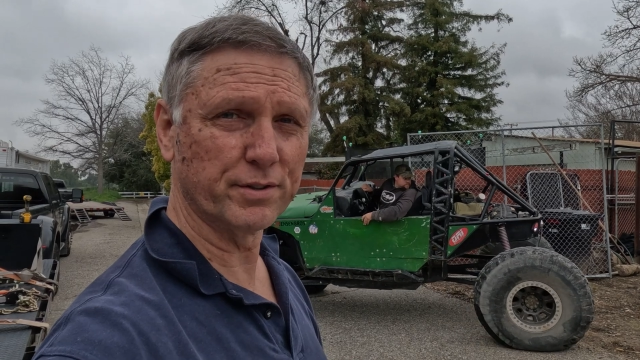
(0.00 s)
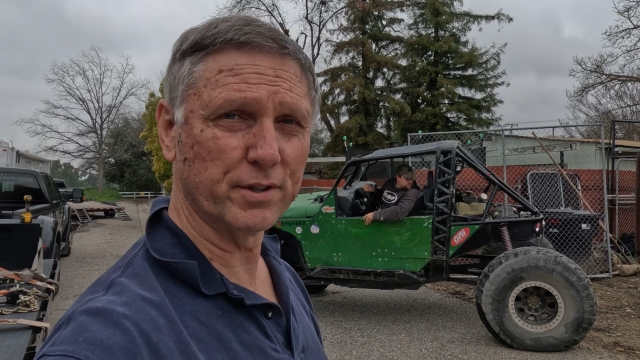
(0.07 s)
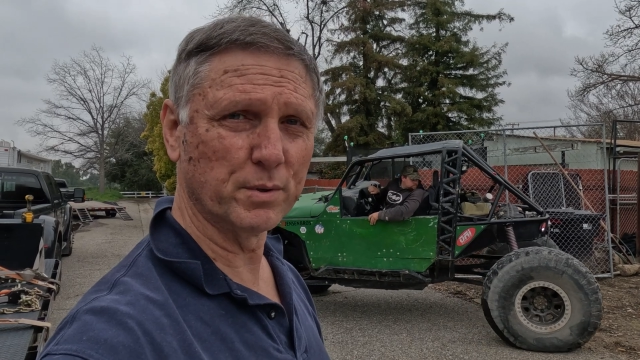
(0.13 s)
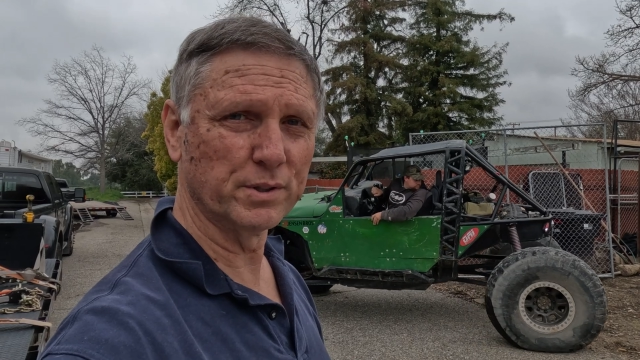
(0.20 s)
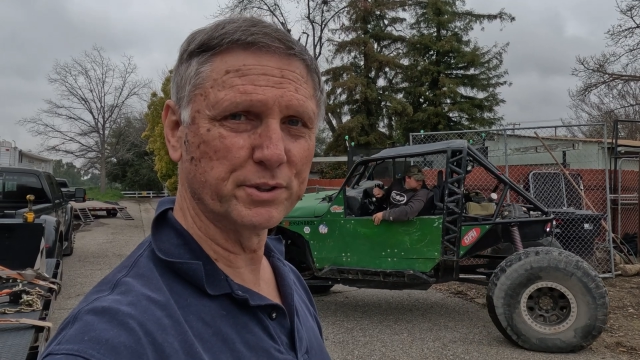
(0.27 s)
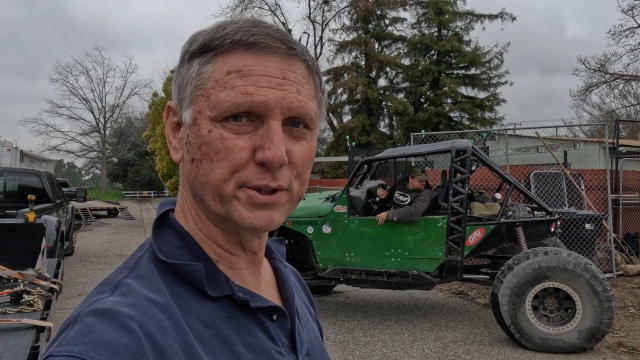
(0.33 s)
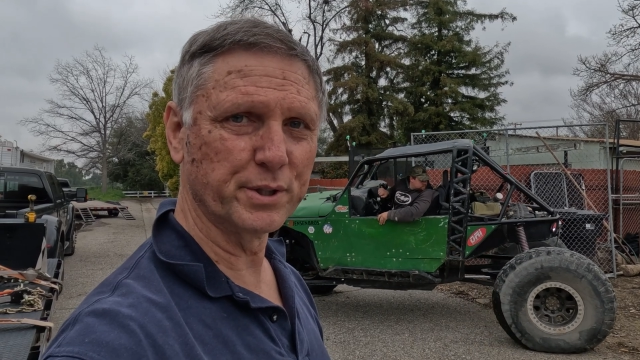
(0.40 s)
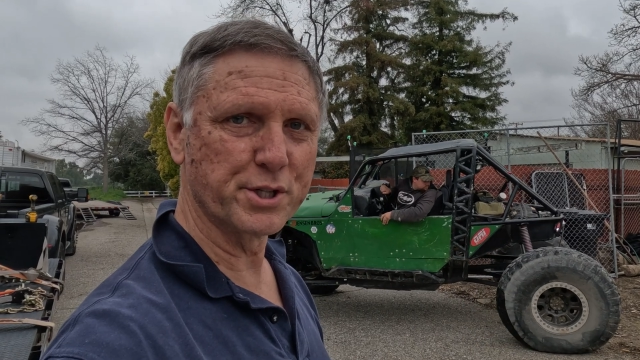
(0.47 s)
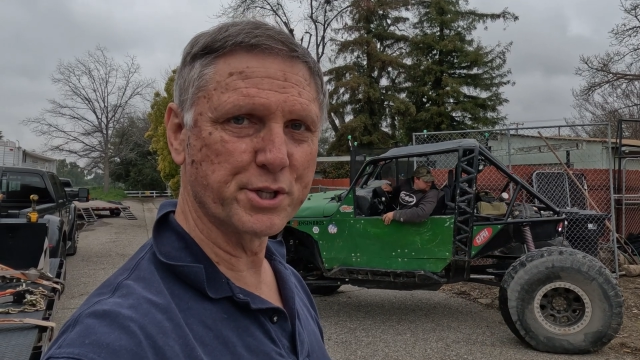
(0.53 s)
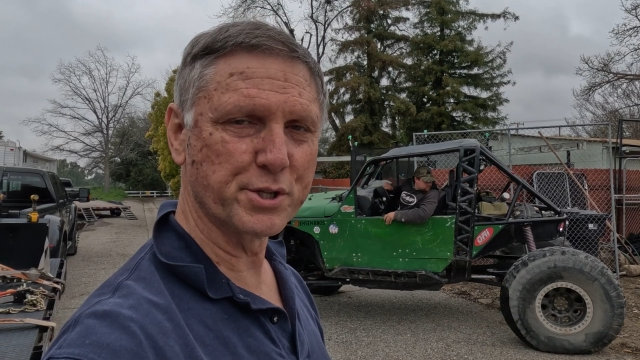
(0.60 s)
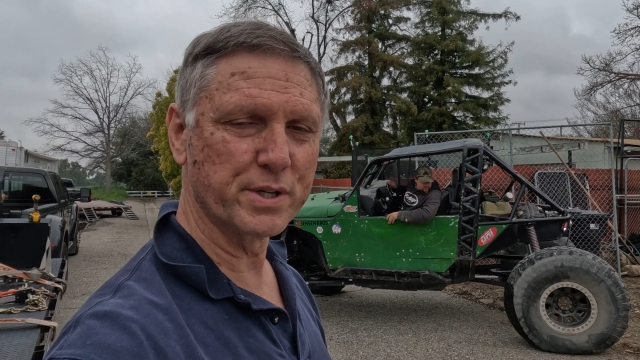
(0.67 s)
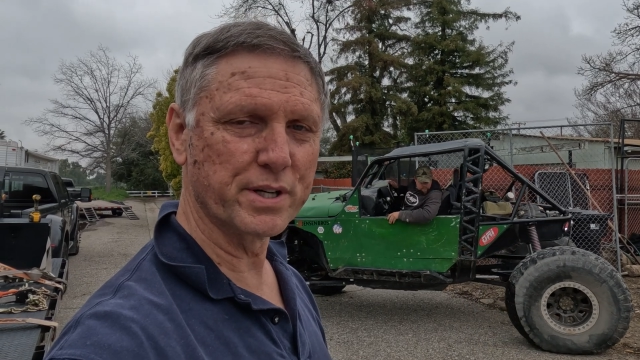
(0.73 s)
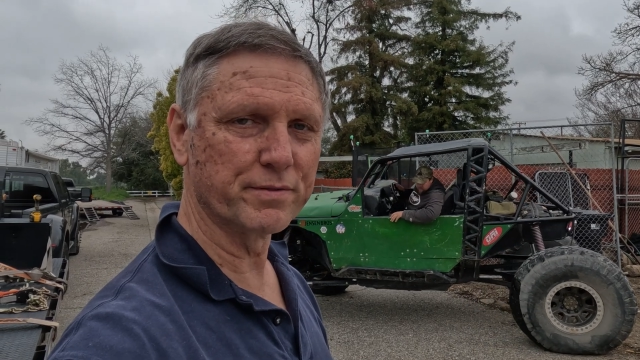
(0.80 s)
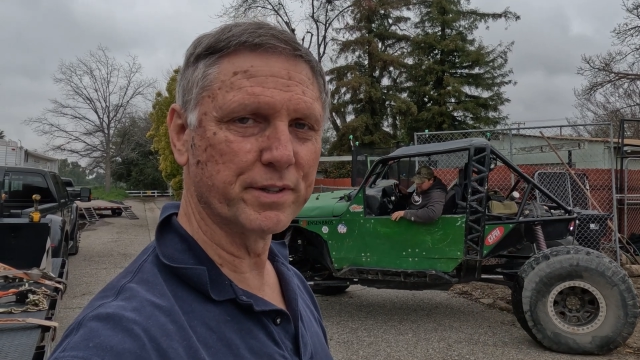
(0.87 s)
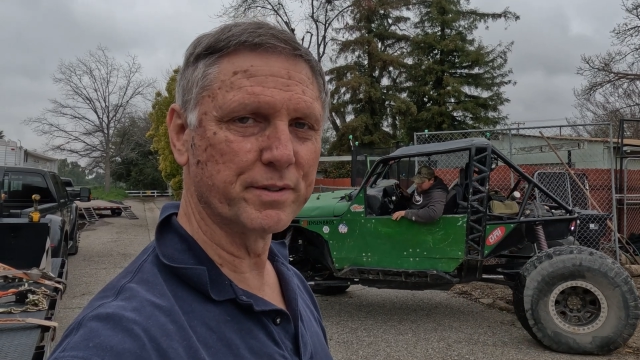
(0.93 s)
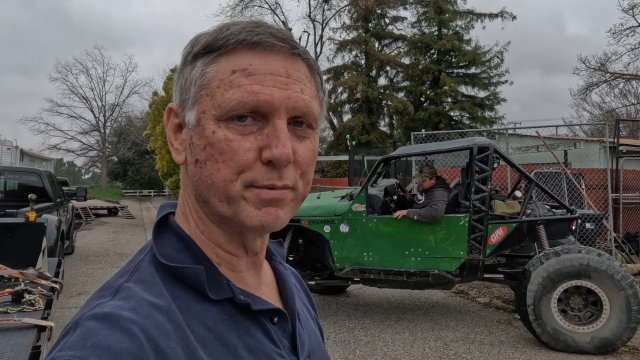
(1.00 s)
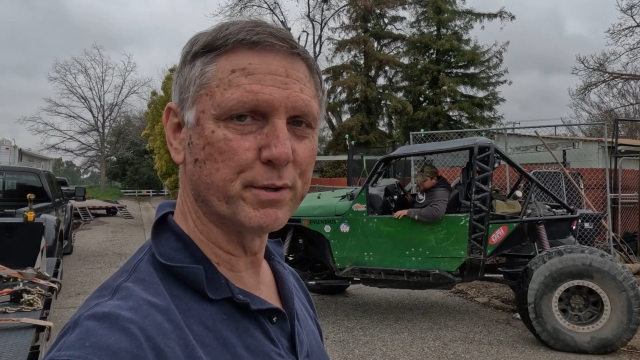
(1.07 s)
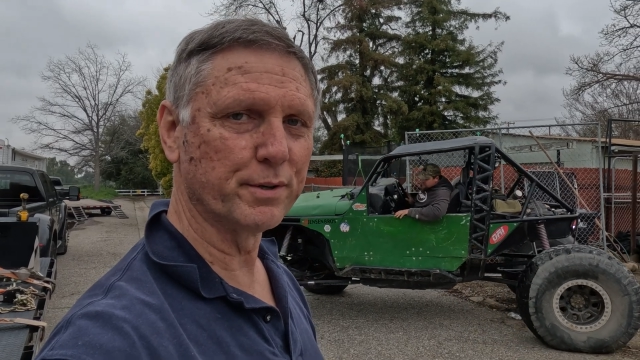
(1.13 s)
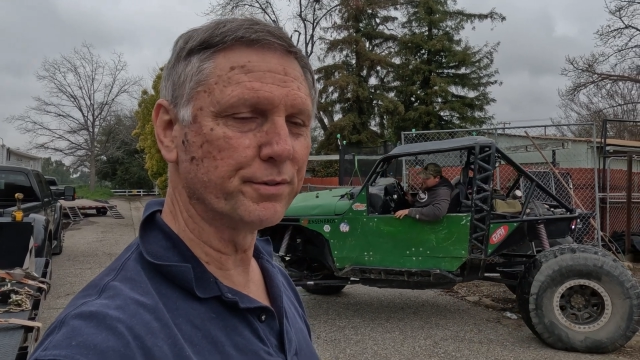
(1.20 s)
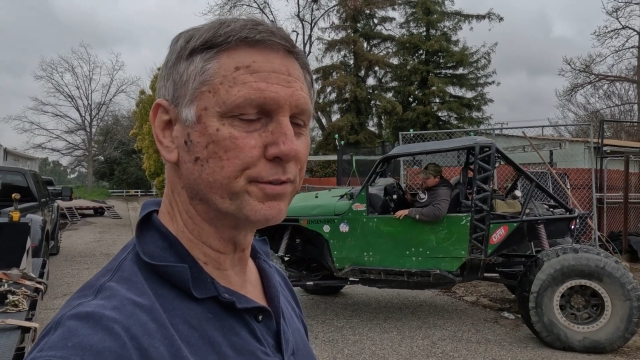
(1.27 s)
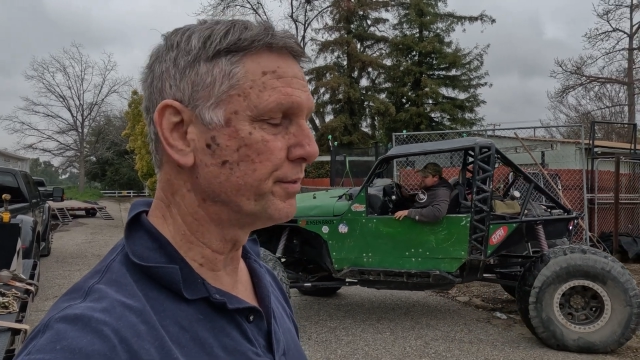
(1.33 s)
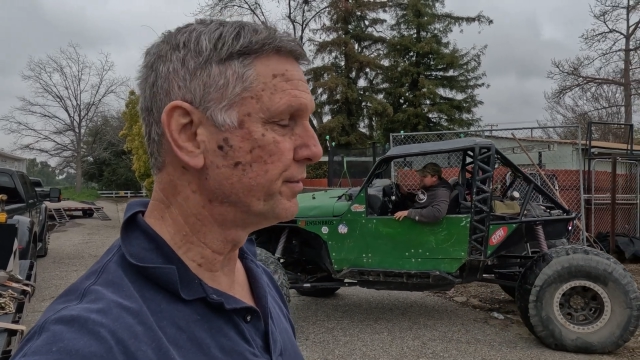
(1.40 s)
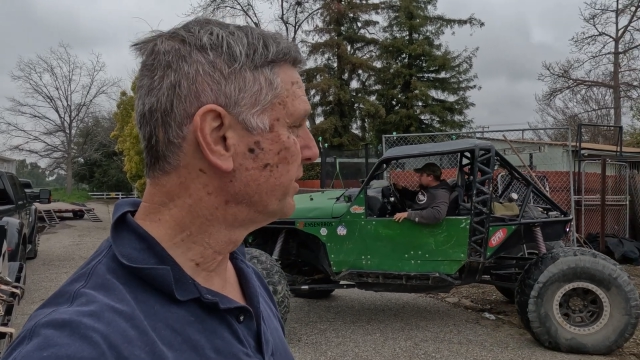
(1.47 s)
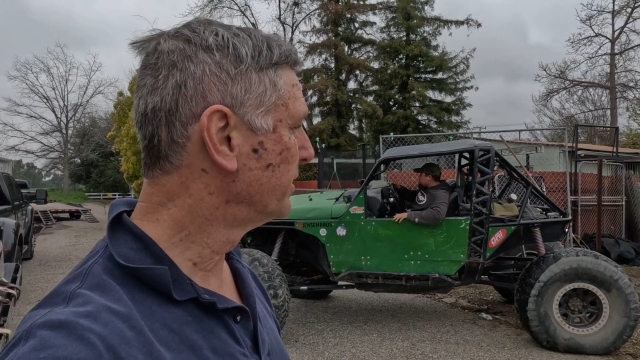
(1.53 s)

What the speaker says: so we'll do 2 different pulls.